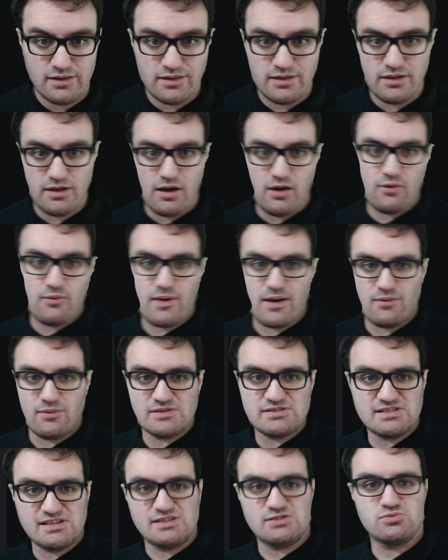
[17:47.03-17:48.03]
Oh, wait,
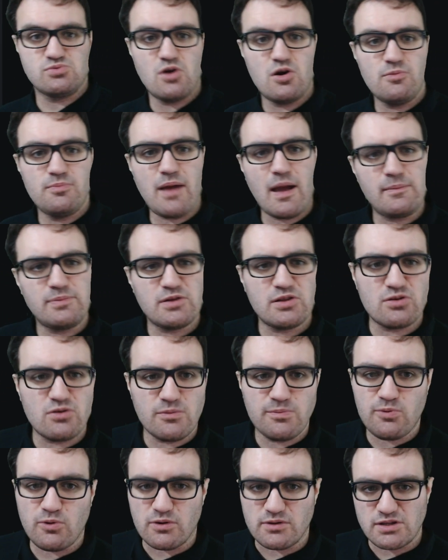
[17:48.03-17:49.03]
what's this? Roadmap to the
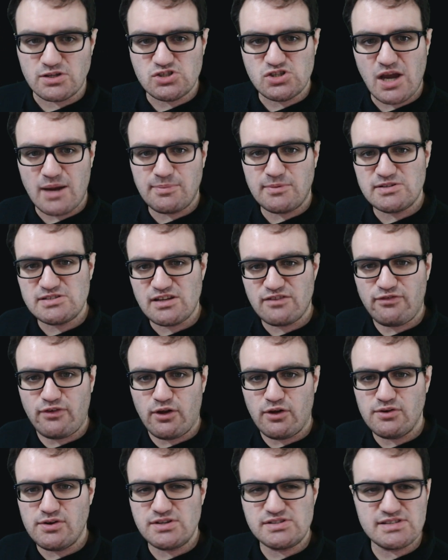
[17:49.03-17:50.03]
report. The chapters that
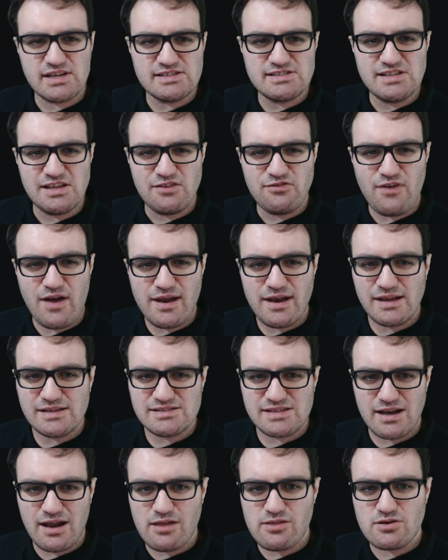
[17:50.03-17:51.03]
follow discuss these findings
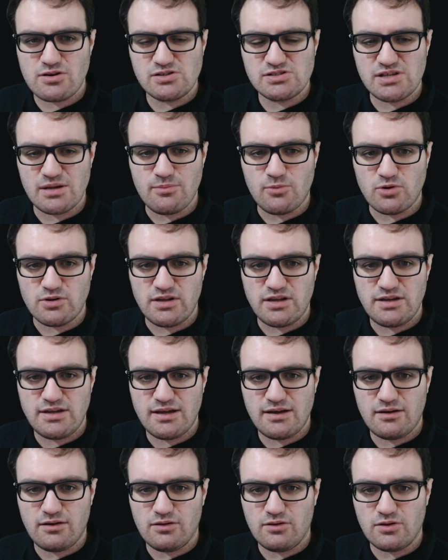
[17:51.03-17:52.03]
and others in more
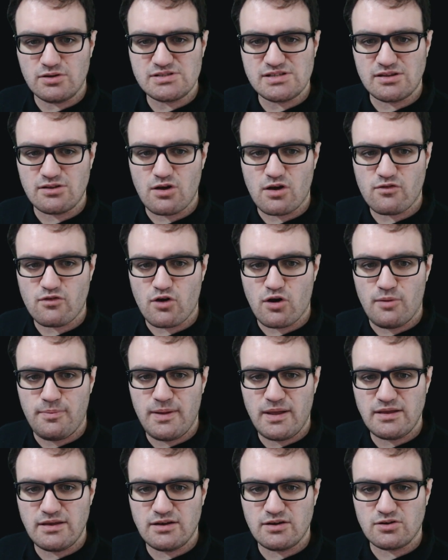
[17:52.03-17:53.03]
detail, looks at the overall
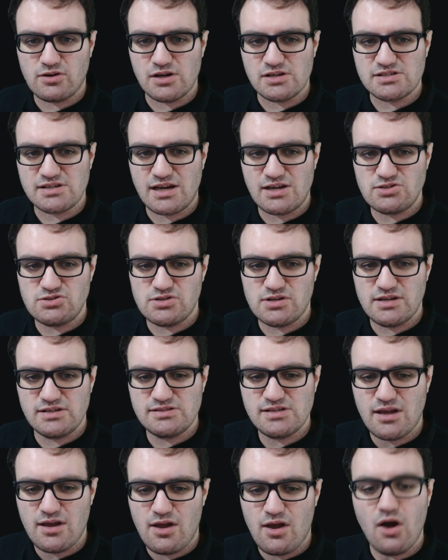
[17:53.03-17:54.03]
opinion across countries.
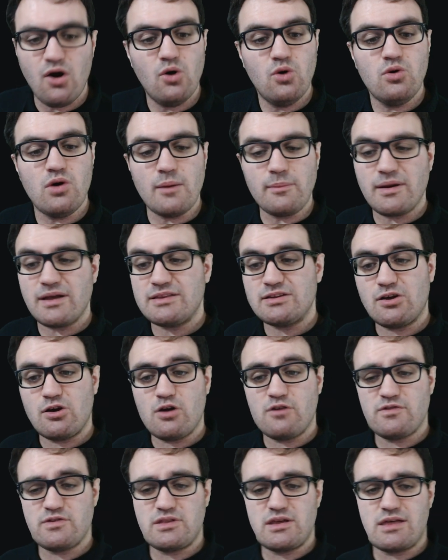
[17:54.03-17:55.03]
Oh, I'm going to go
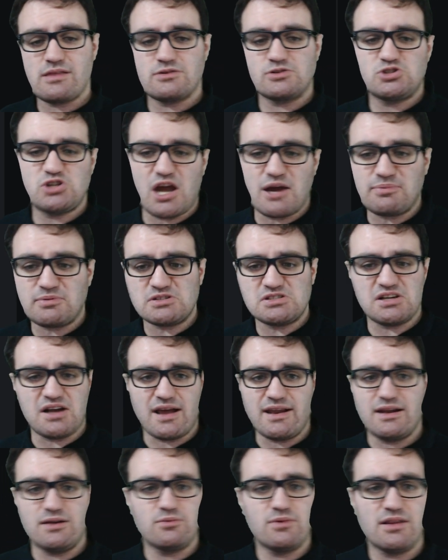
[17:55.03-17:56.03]
over the other chapters here. I
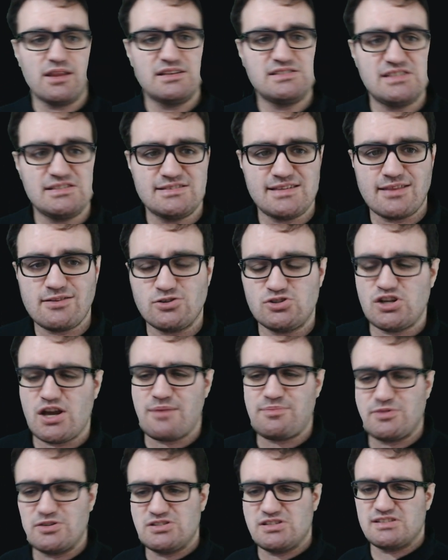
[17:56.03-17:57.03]
didn't realize these other
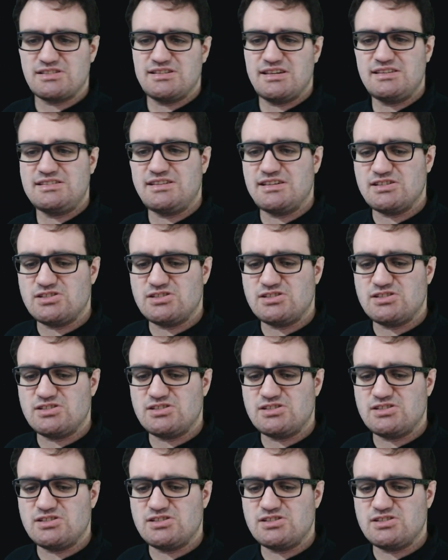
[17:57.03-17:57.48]
chapters existed.